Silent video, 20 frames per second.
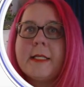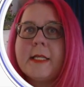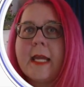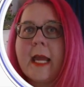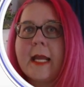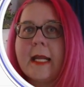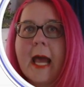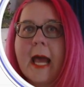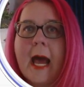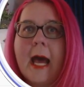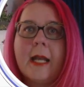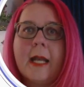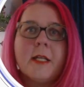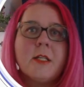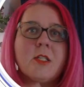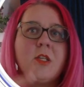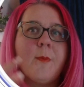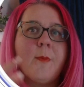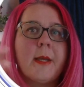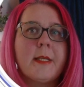to get
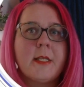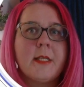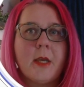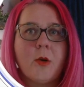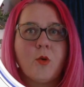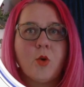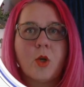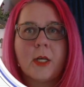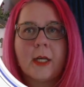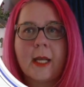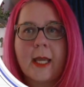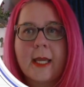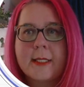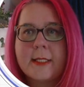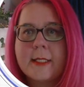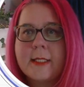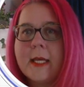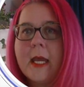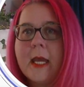added to my secret list,